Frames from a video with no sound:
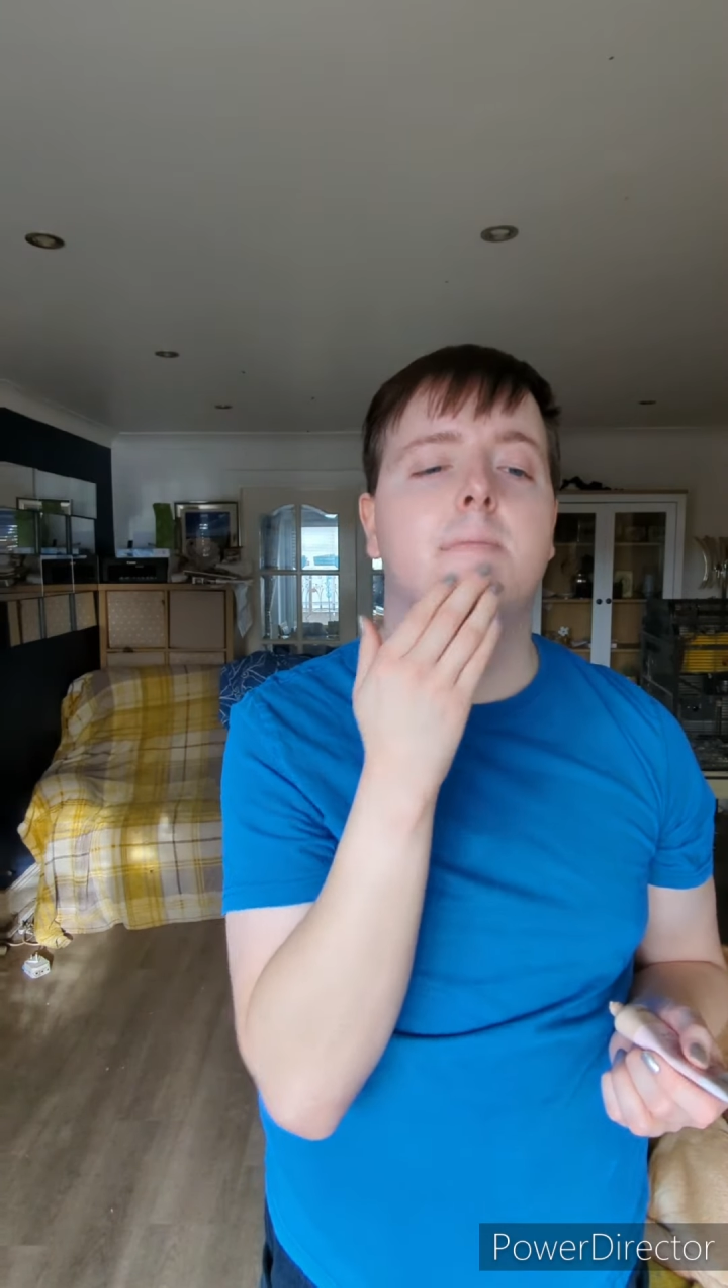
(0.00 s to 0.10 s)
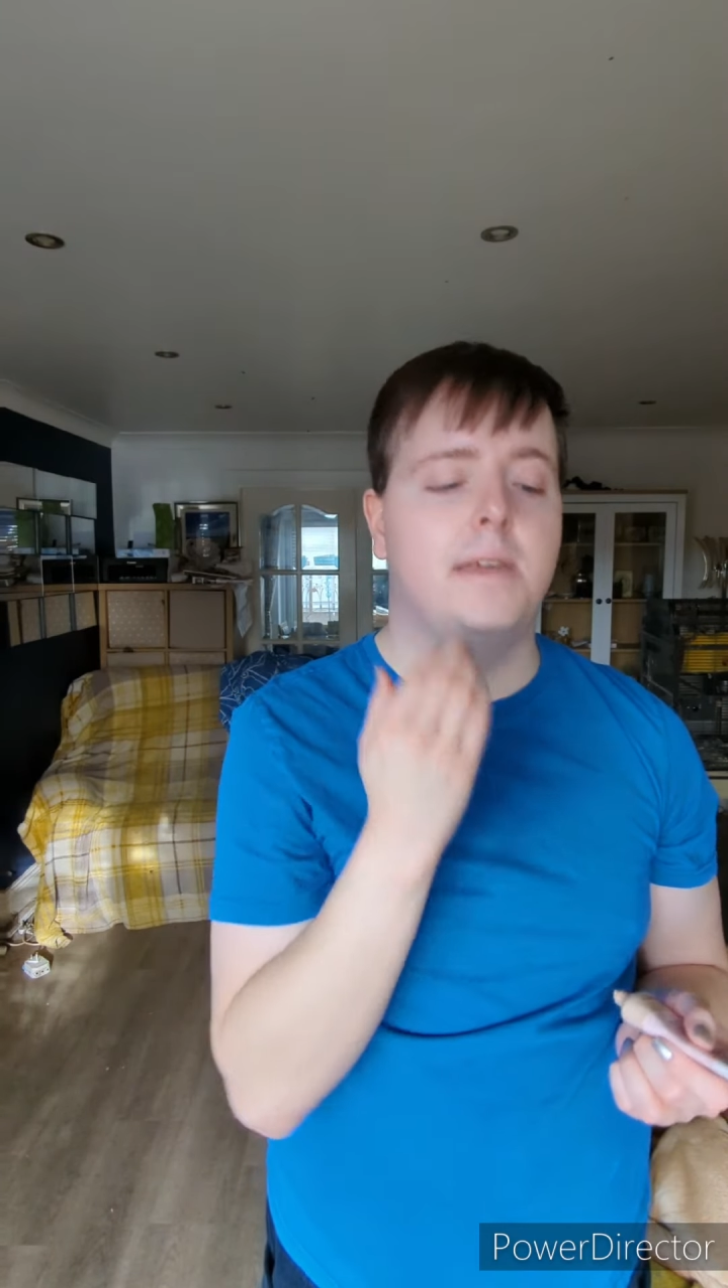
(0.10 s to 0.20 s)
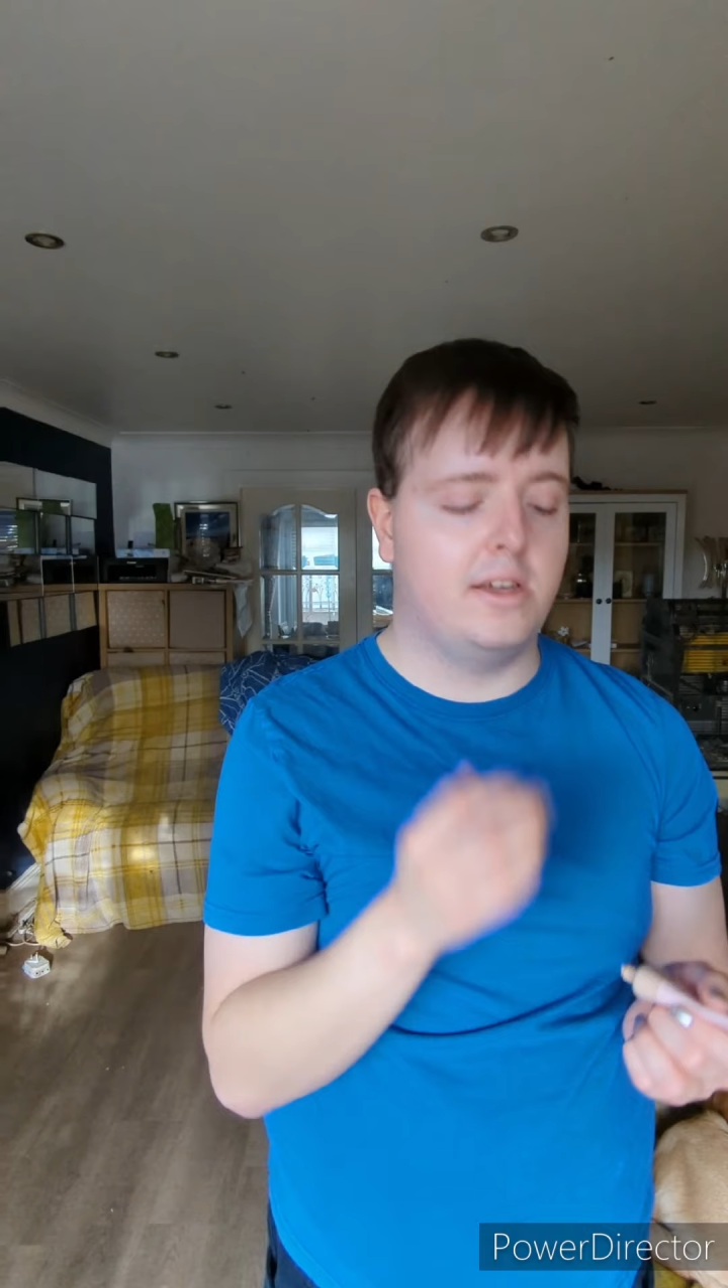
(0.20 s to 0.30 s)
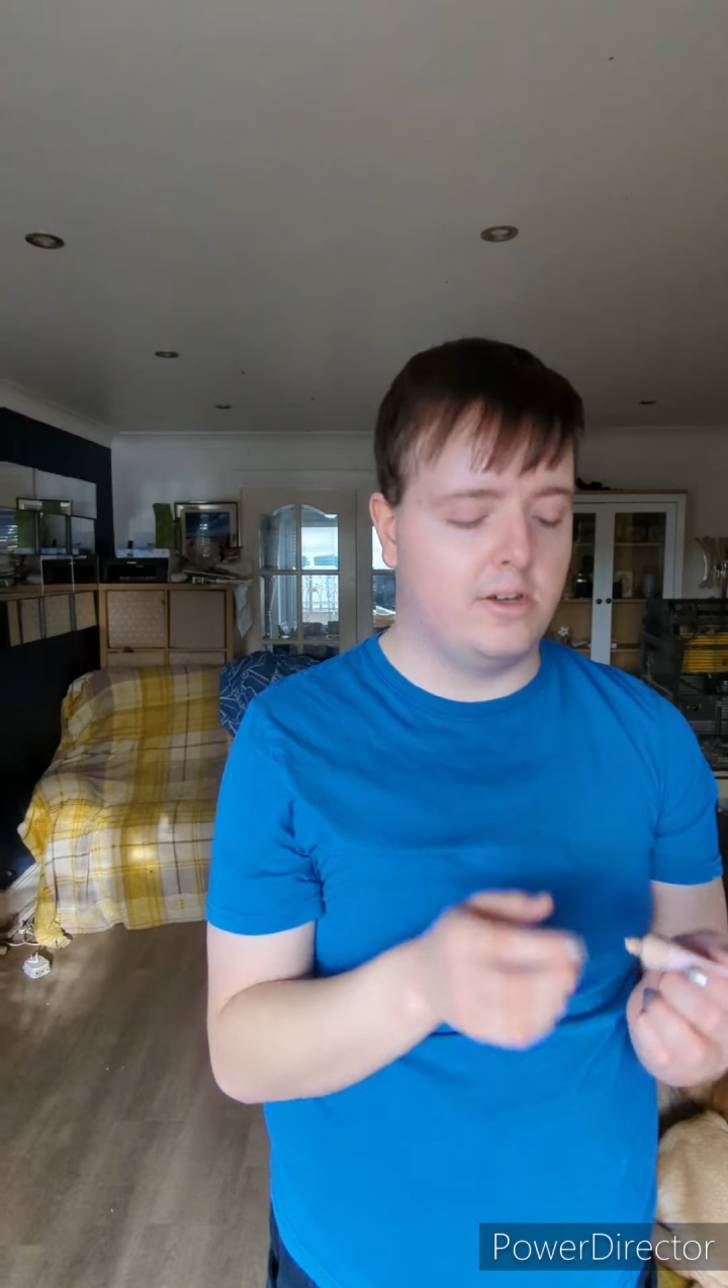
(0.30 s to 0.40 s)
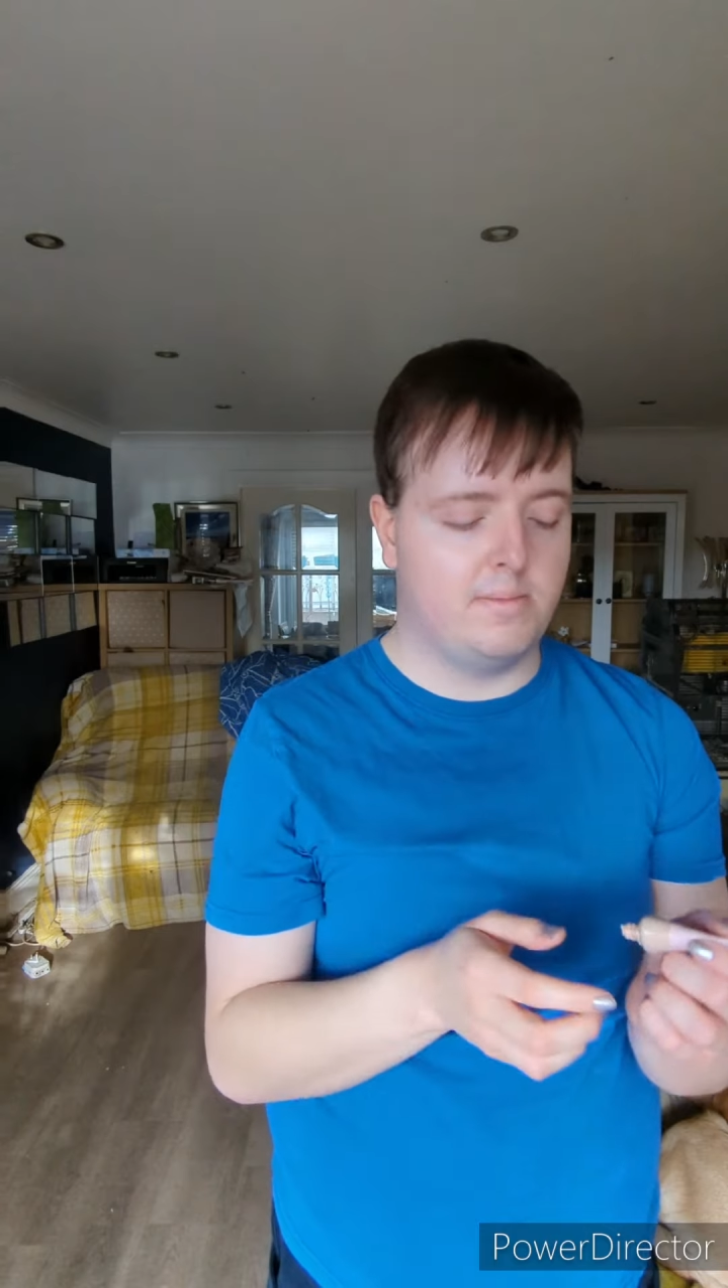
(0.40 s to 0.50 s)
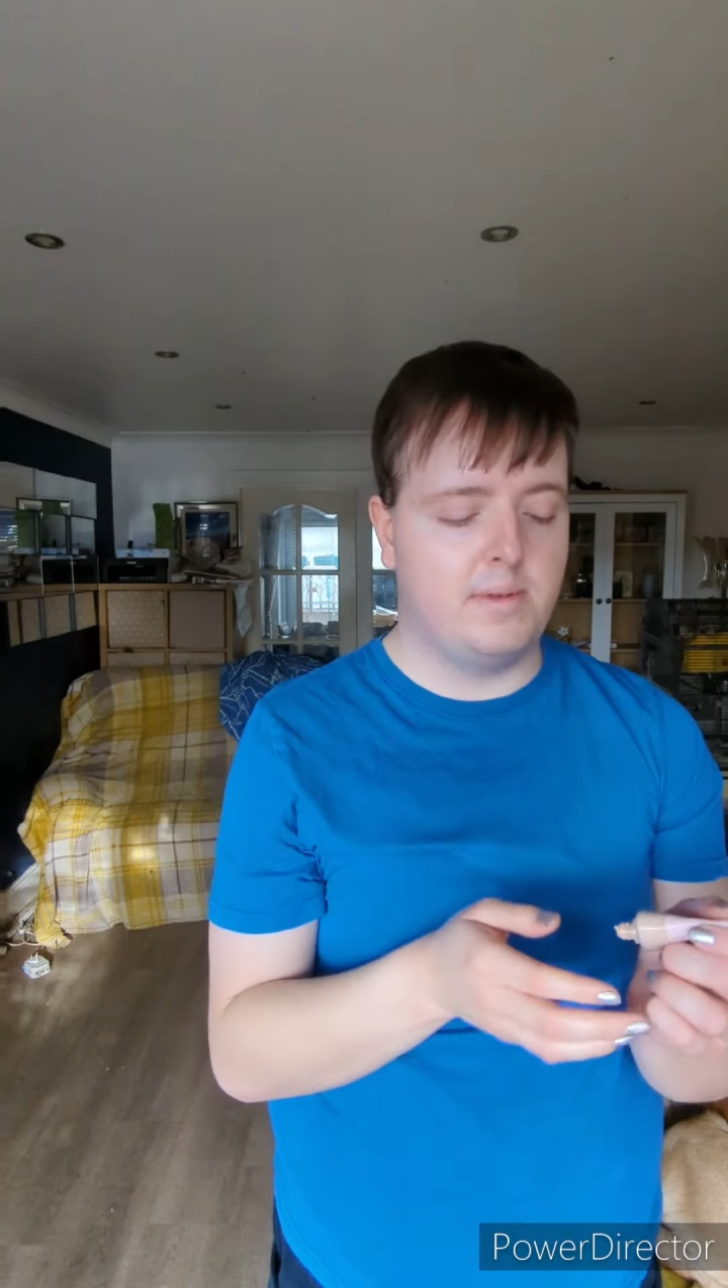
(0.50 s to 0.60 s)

of makeup